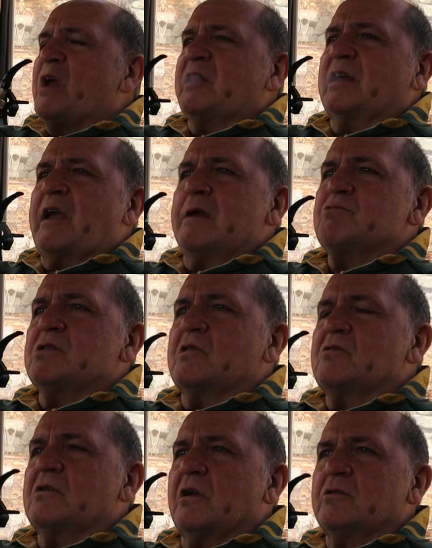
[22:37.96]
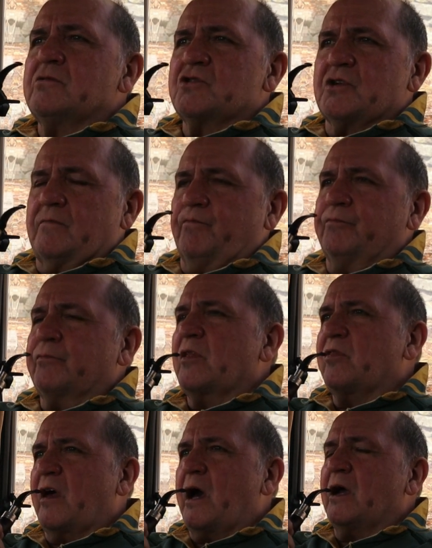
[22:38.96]
And I came to the conclusion
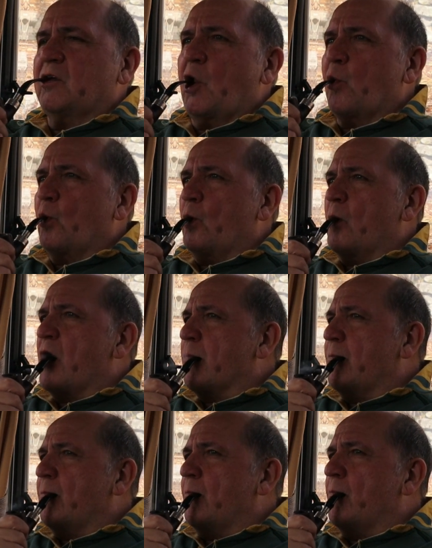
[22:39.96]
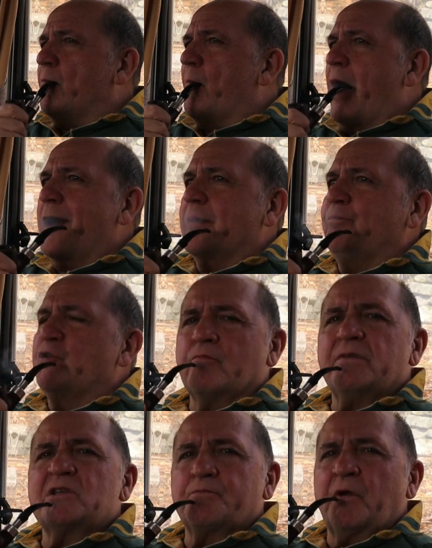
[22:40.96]
that you
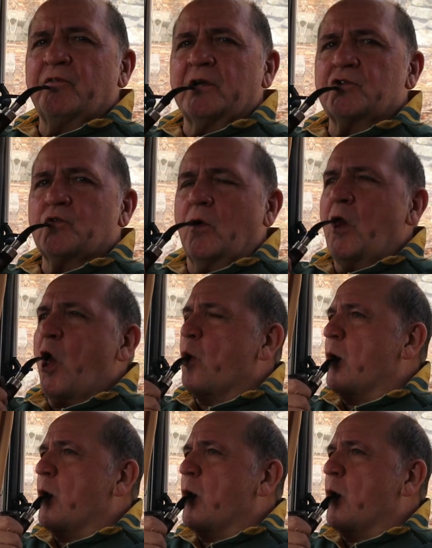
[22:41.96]
can be spiritual,